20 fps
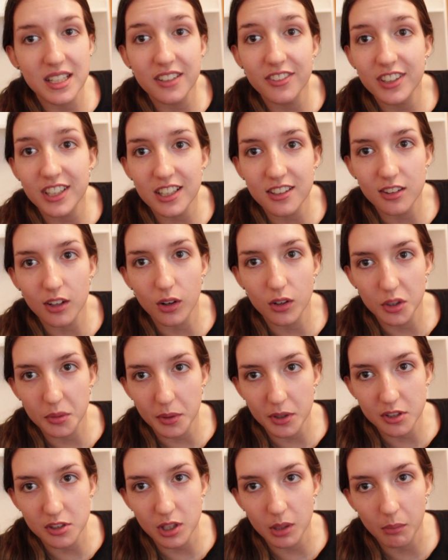DVDs along the
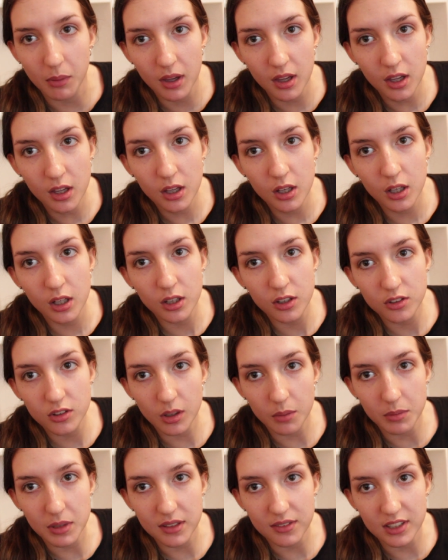bottom,
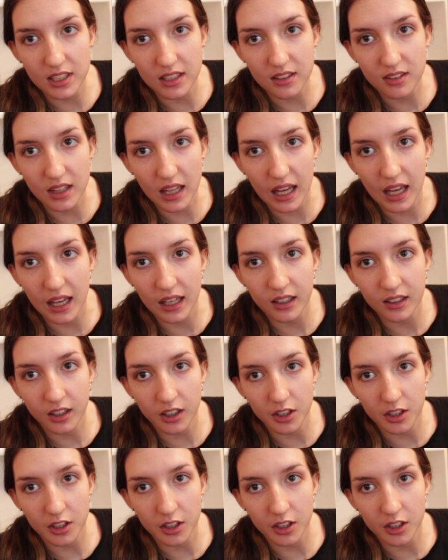some DVDs there,